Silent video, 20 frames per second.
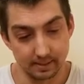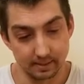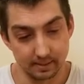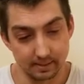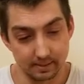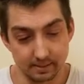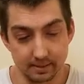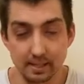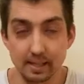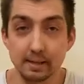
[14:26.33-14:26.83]

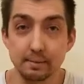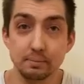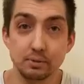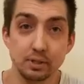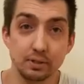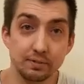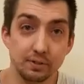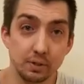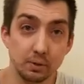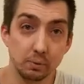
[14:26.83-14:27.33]
seams,
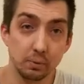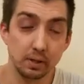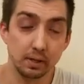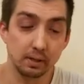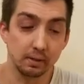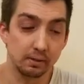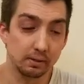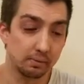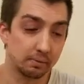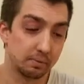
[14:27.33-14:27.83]
if you
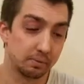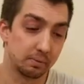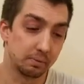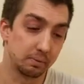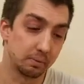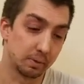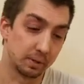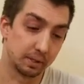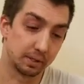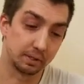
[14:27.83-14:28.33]
will,
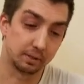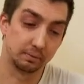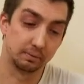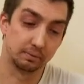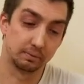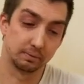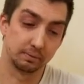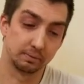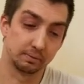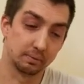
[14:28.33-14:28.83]

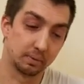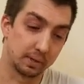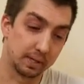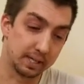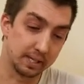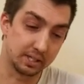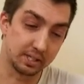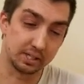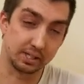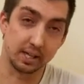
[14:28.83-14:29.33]
where
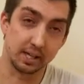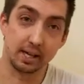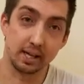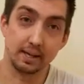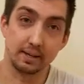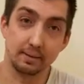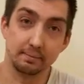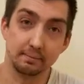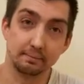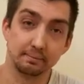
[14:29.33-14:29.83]
each
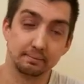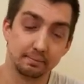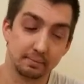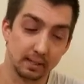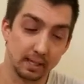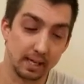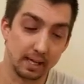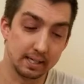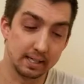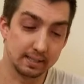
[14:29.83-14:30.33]
side
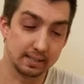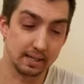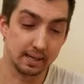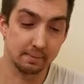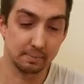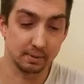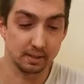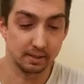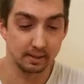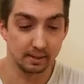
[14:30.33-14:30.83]
lines
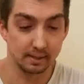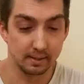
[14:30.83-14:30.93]
up.